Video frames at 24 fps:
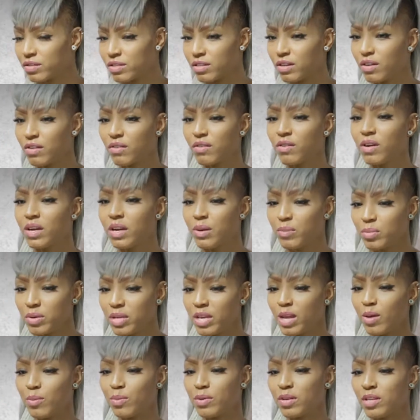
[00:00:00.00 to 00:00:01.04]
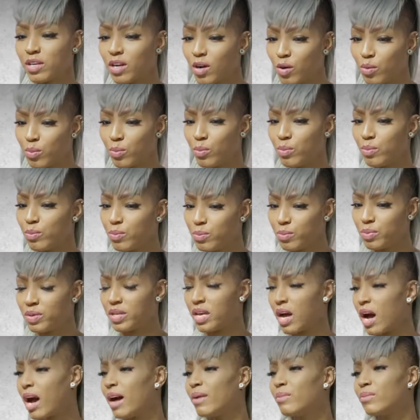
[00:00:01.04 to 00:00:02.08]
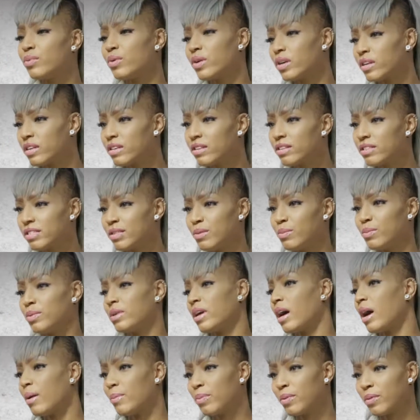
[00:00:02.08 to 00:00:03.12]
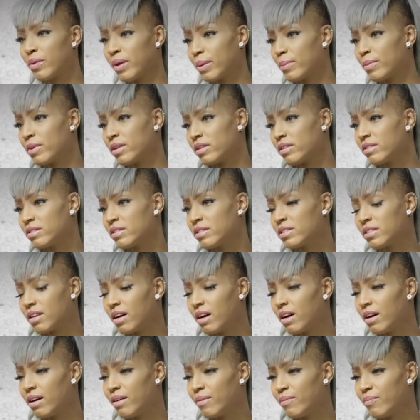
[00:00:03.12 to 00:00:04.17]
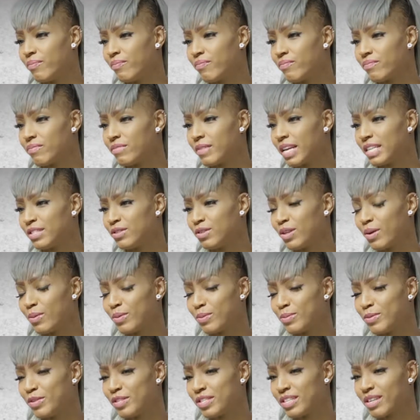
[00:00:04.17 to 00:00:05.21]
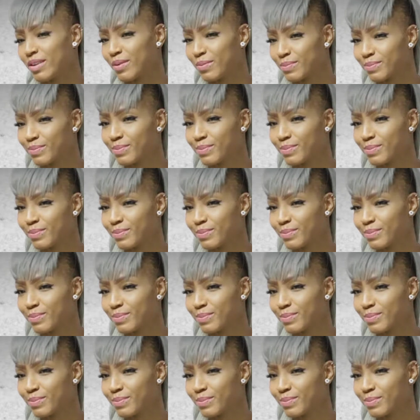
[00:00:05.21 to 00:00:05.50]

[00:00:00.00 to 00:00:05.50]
so being able to go beyond borders and beyond parameters, I do that with music.